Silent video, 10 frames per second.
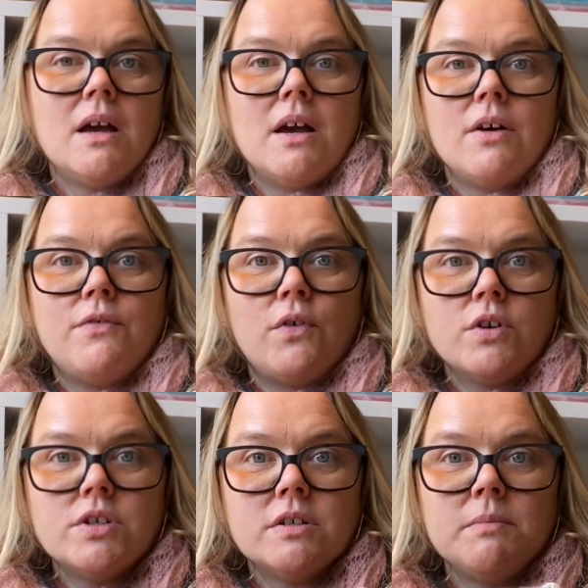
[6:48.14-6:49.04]
a
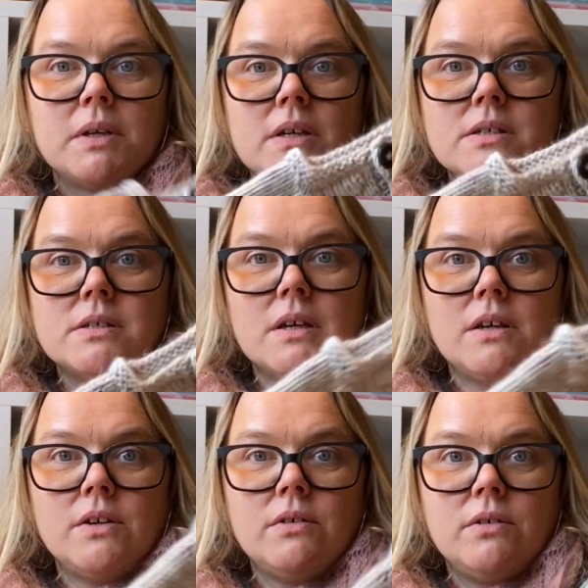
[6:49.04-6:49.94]
fortune, because
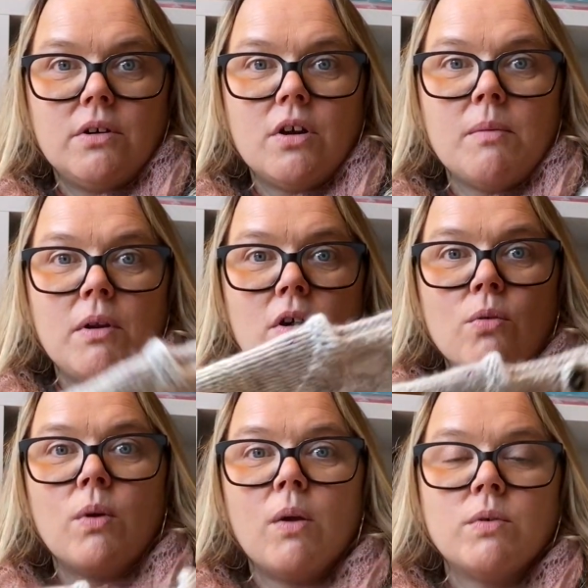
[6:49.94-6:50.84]
you come a
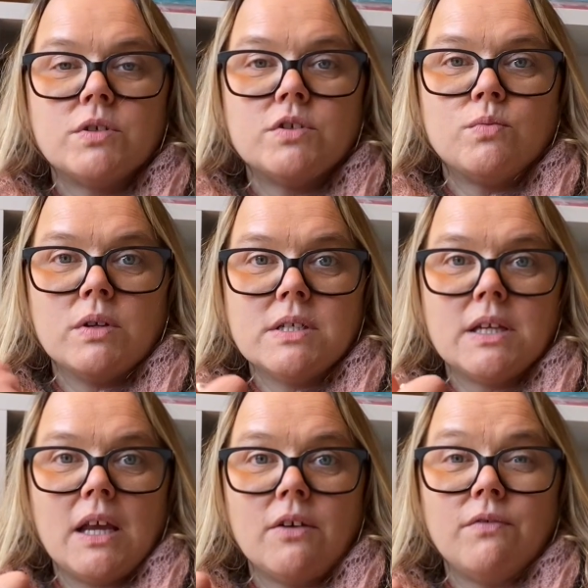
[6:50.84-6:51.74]
long way with just 1
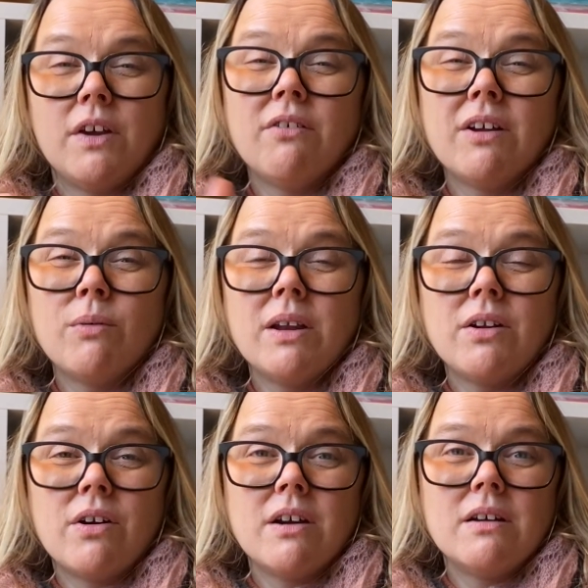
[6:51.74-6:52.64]
skein of fingering weight
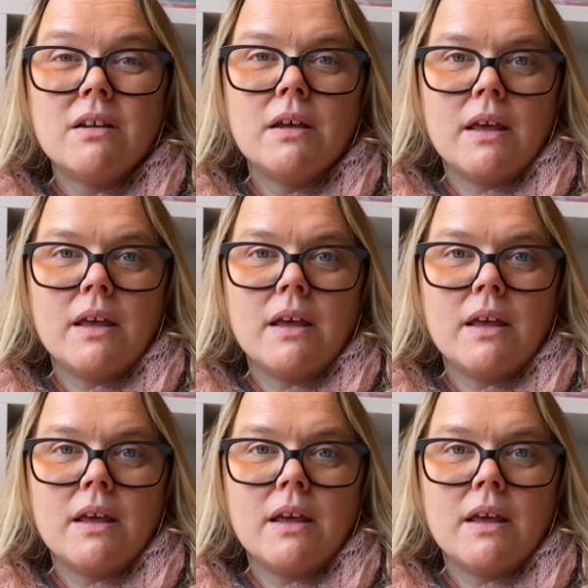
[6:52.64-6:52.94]
yarn,